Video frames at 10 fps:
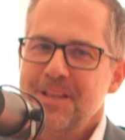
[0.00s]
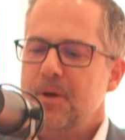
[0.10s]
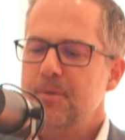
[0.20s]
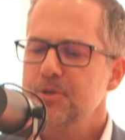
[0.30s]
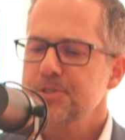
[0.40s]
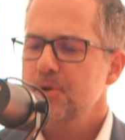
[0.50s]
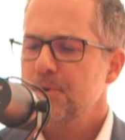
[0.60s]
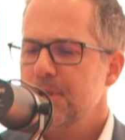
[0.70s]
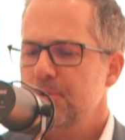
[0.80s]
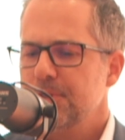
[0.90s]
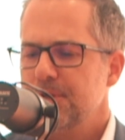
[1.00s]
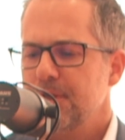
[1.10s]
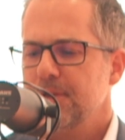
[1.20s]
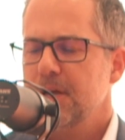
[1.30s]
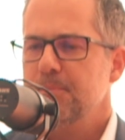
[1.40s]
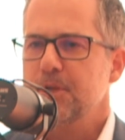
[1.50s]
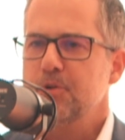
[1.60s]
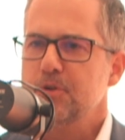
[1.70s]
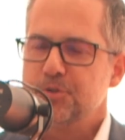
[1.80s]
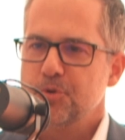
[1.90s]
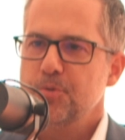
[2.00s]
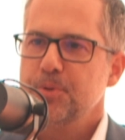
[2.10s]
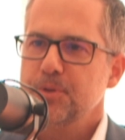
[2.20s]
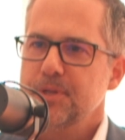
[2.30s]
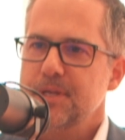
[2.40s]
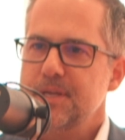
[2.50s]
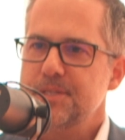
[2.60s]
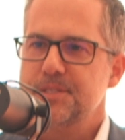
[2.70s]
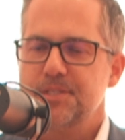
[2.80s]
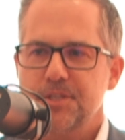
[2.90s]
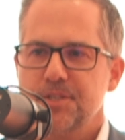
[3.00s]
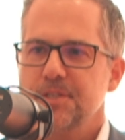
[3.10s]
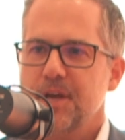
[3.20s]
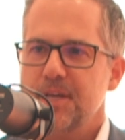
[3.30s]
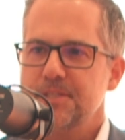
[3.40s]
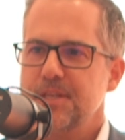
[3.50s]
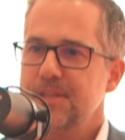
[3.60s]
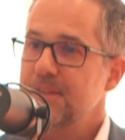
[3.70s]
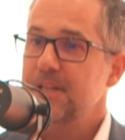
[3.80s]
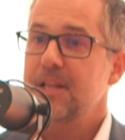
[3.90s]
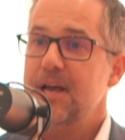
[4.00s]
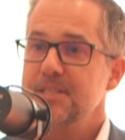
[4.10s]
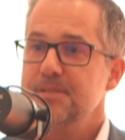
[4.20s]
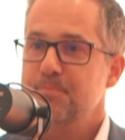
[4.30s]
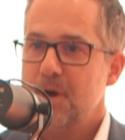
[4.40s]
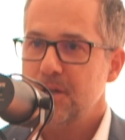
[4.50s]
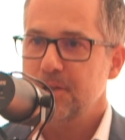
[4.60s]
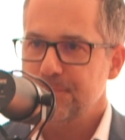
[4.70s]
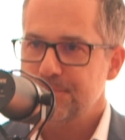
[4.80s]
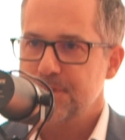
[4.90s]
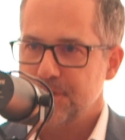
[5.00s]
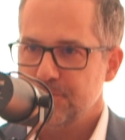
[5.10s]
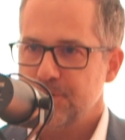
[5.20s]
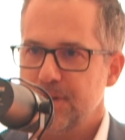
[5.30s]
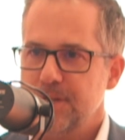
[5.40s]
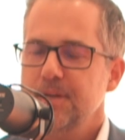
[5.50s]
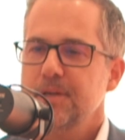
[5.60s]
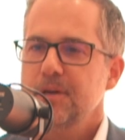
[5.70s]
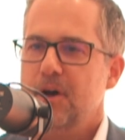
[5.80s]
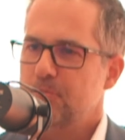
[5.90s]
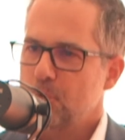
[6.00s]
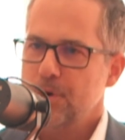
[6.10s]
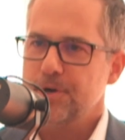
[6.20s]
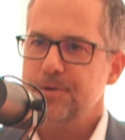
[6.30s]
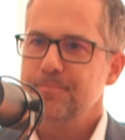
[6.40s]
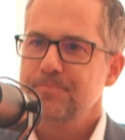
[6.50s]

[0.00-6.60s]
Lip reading: I'm also working with another company called Droople, is digitizing the last mile of delivery of water.